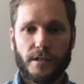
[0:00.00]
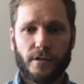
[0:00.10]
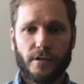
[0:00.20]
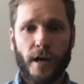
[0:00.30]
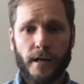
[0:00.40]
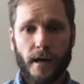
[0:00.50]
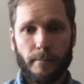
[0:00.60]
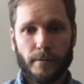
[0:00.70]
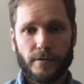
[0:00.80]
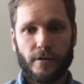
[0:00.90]
It's a great
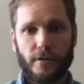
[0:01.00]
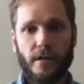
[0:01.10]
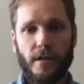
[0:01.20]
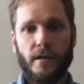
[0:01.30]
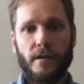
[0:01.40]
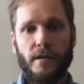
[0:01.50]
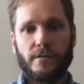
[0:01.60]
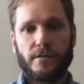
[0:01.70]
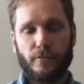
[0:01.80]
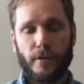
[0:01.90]
opportunity
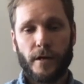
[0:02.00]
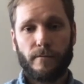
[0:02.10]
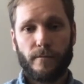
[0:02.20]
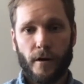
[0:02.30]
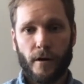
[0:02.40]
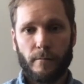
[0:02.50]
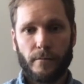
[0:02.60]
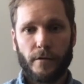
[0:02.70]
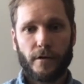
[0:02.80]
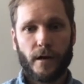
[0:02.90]
to
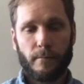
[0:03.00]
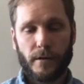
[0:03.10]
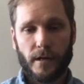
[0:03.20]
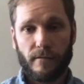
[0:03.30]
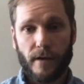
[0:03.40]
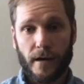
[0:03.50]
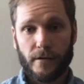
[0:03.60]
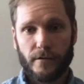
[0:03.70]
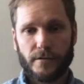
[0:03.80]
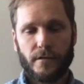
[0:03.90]
reaffirm your company
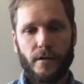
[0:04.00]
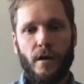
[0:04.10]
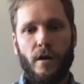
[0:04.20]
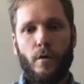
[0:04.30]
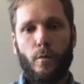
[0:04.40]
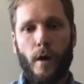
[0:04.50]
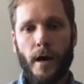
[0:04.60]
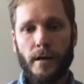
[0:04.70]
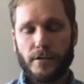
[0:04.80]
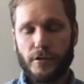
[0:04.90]
values.
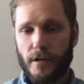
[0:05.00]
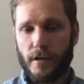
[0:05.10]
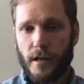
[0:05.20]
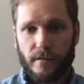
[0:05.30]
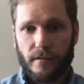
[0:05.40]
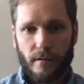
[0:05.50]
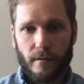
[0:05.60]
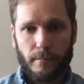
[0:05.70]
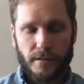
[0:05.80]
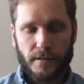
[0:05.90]
Why did you get
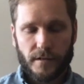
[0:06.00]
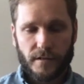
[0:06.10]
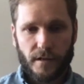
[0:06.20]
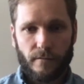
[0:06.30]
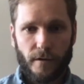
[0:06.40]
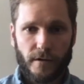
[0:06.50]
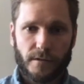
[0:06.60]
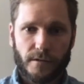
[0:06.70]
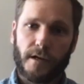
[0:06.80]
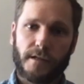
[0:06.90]
into business in the
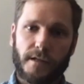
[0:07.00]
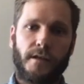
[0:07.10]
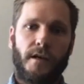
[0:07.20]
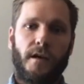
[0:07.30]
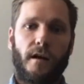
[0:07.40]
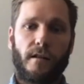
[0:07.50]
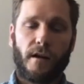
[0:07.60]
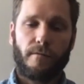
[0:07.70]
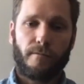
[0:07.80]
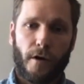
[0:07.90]
first place? A
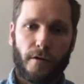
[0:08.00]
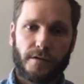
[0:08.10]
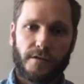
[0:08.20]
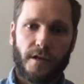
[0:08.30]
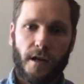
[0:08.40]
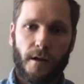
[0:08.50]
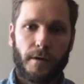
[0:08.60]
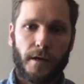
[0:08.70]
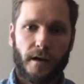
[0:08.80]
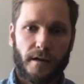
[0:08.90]
lot of folks did
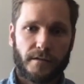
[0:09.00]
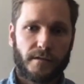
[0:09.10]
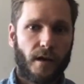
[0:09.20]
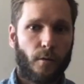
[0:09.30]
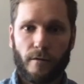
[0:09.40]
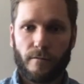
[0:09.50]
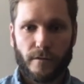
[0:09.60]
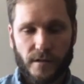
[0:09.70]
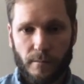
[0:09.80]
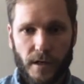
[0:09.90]
it because they worked
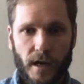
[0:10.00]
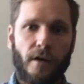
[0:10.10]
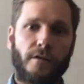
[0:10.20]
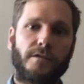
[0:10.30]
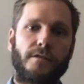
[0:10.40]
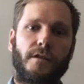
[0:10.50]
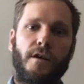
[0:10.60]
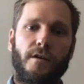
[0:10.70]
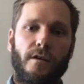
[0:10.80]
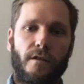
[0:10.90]
for somebody else,